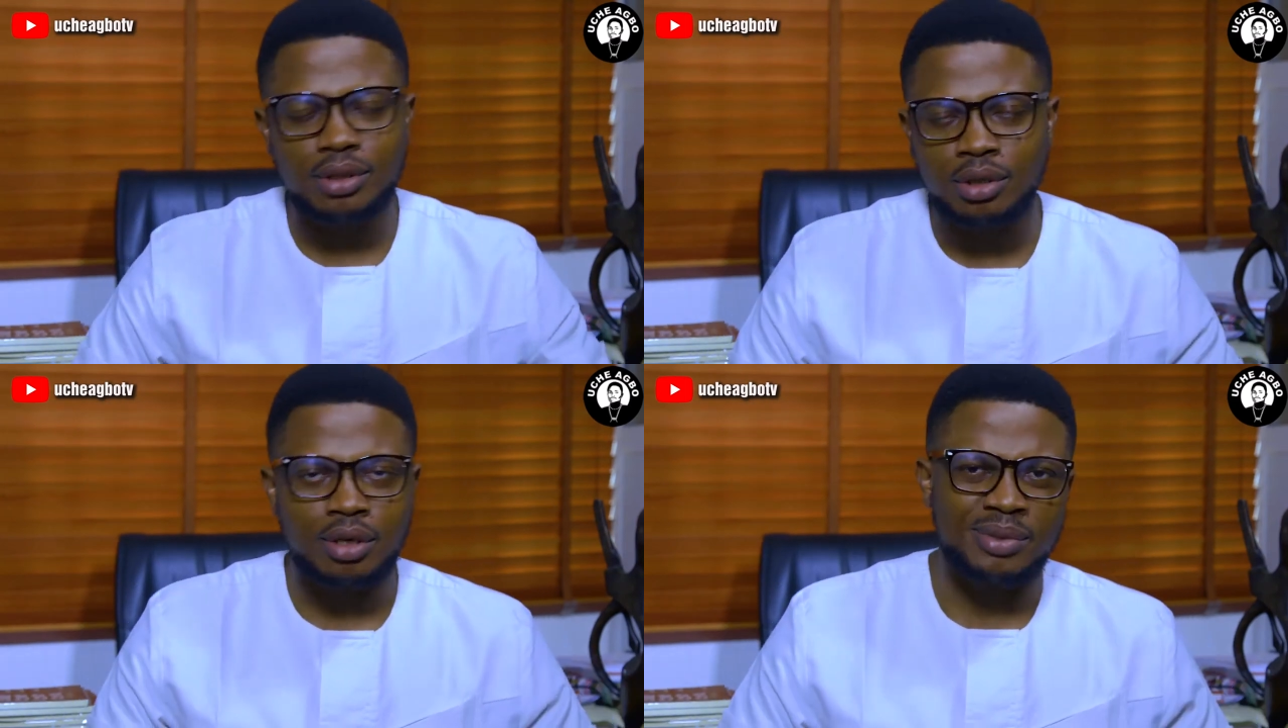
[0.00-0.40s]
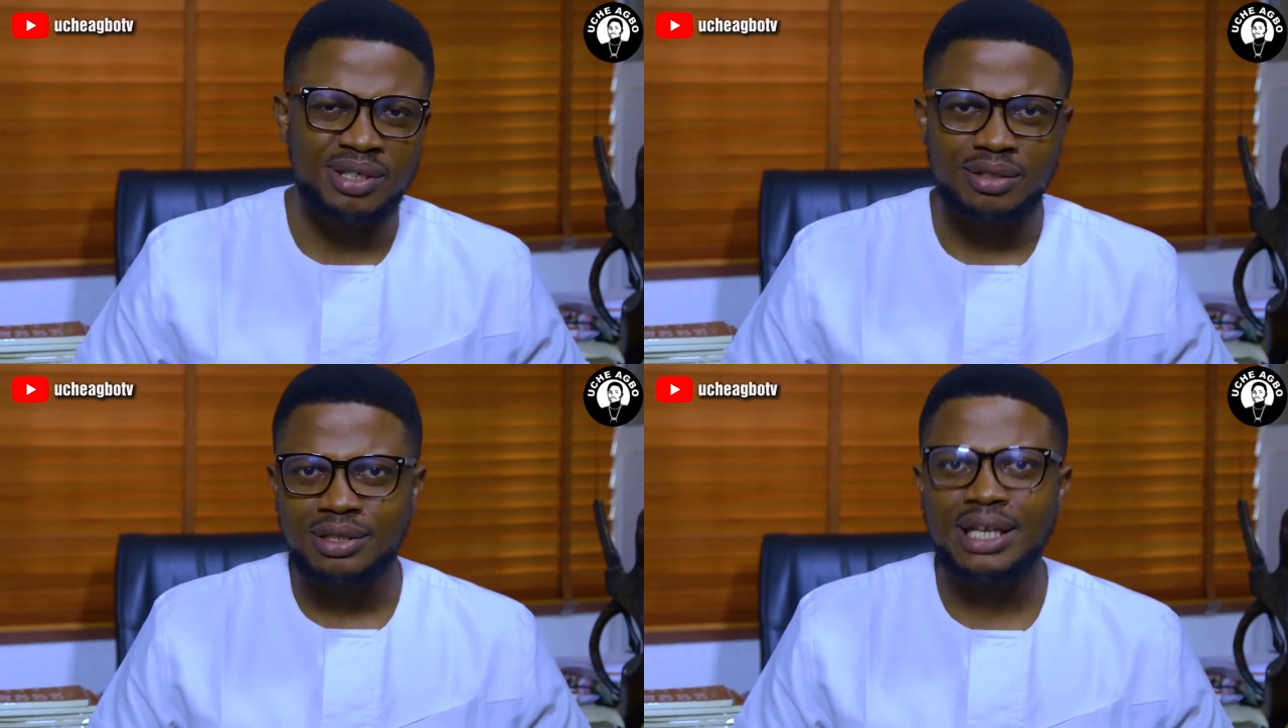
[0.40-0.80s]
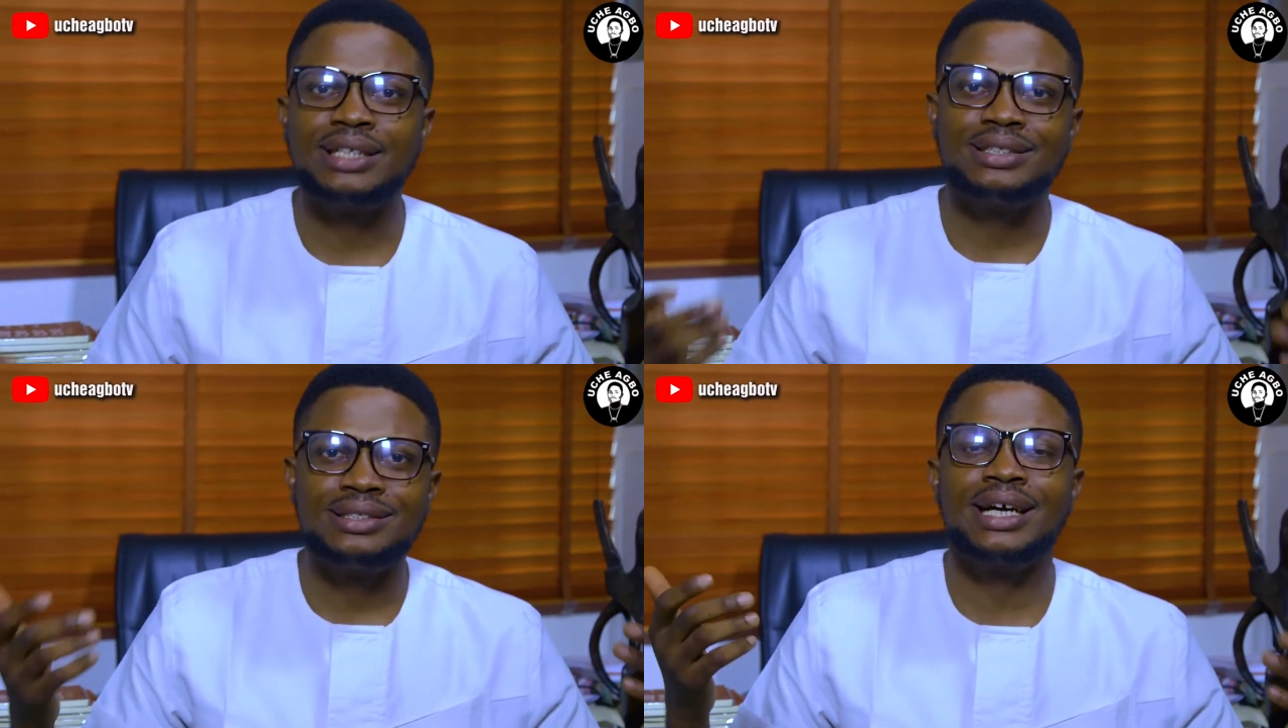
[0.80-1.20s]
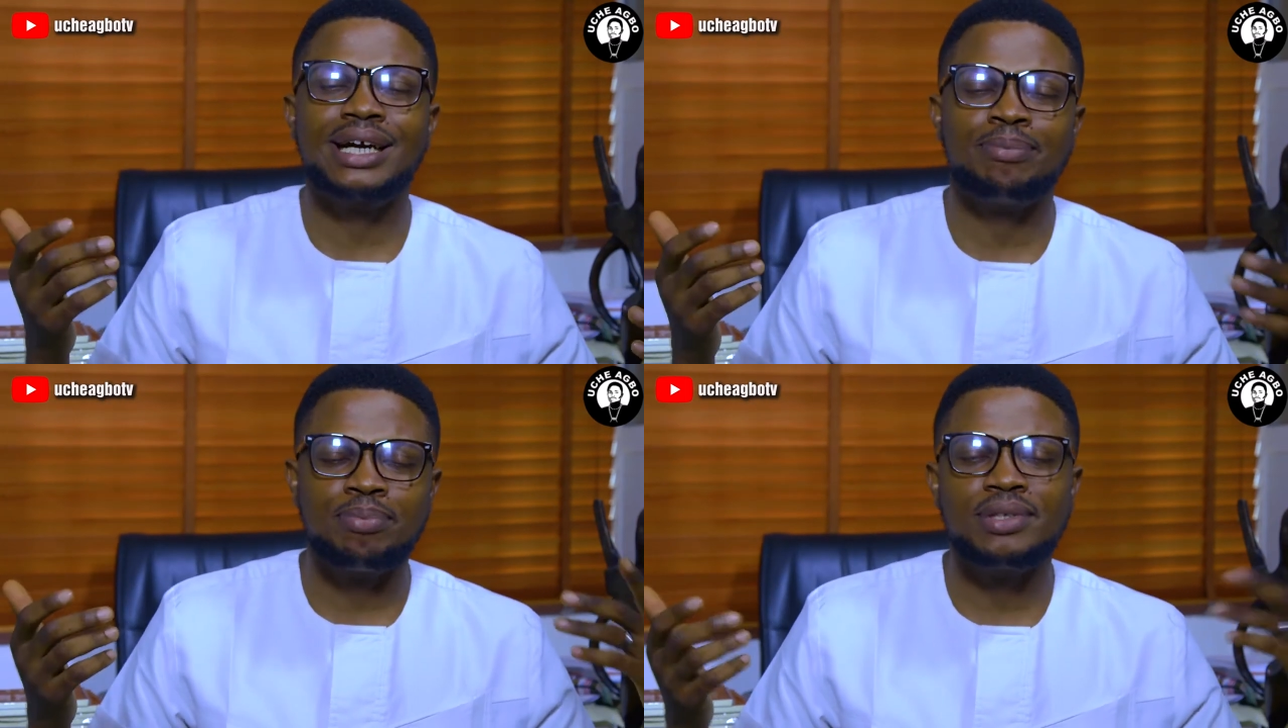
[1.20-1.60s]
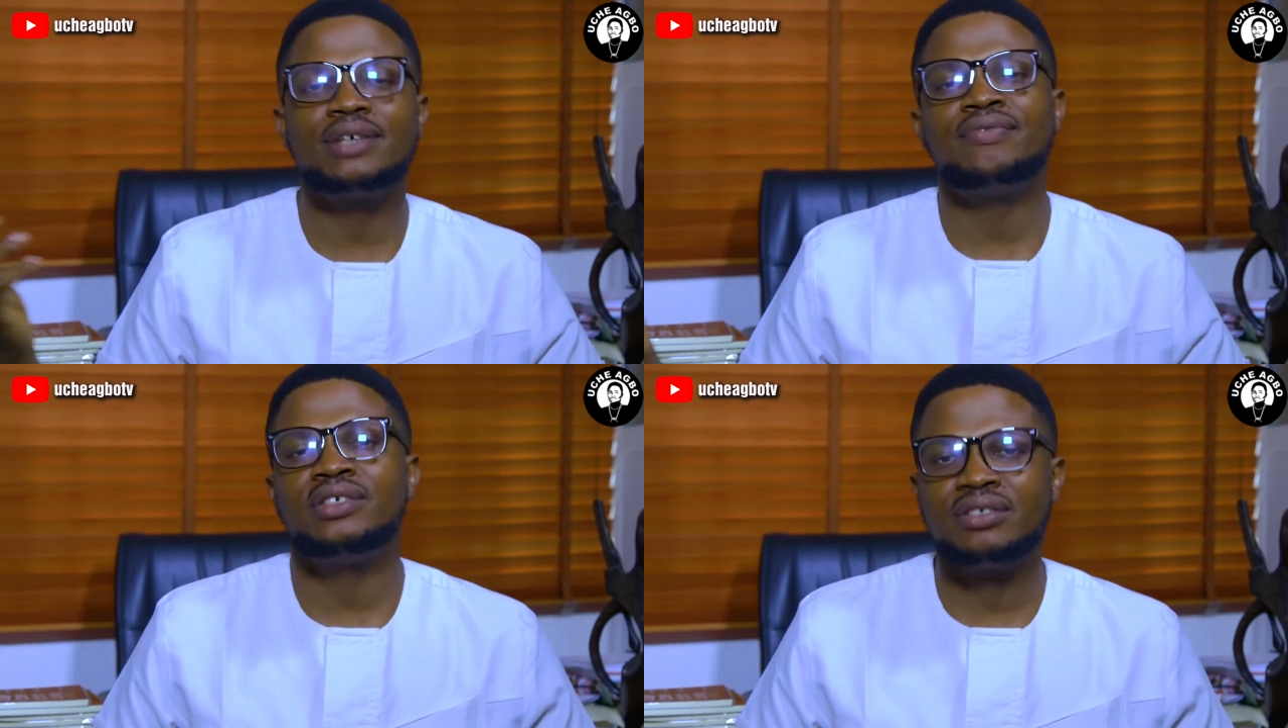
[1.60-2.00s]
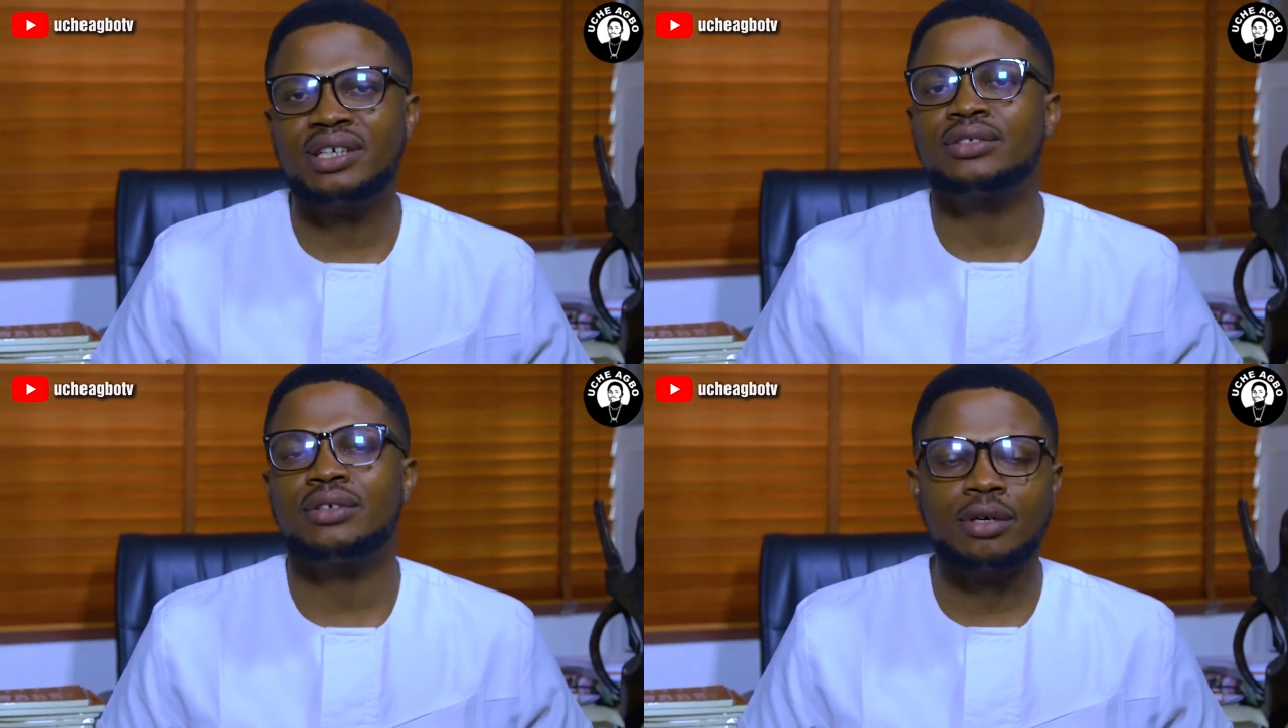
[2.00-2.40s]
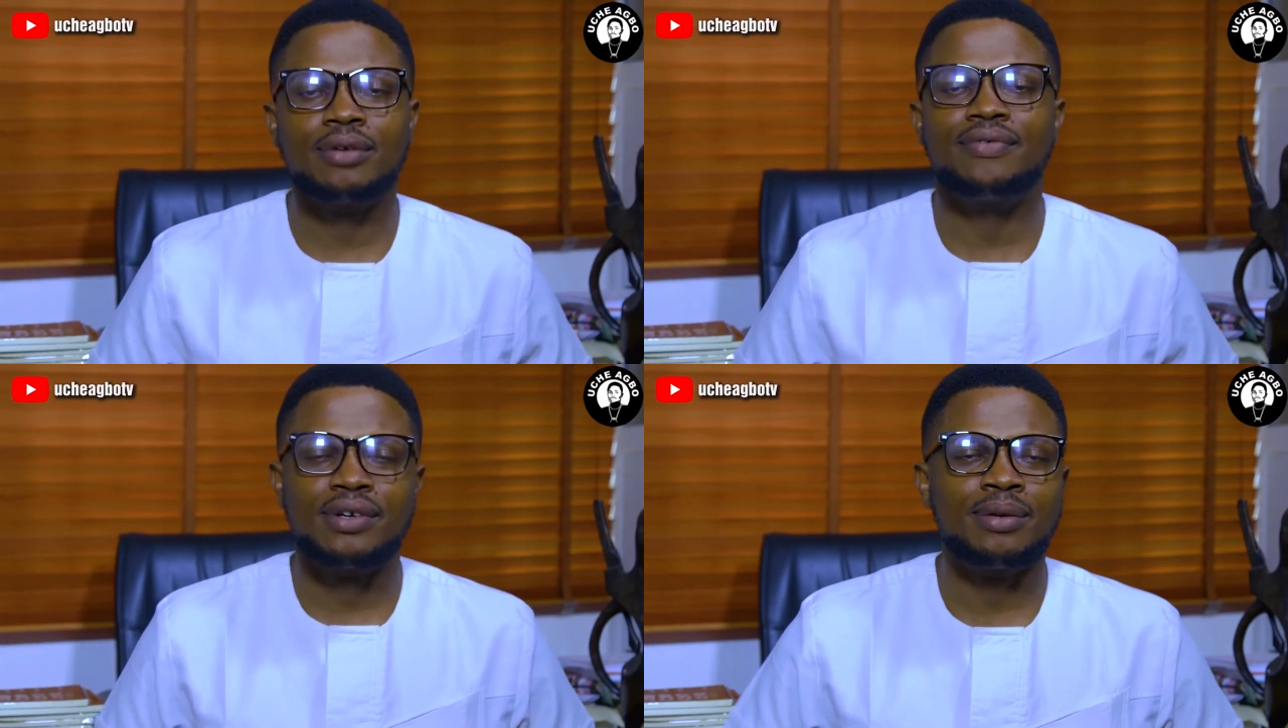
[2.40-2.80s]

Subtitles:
Oh, come on, that can piss every director off.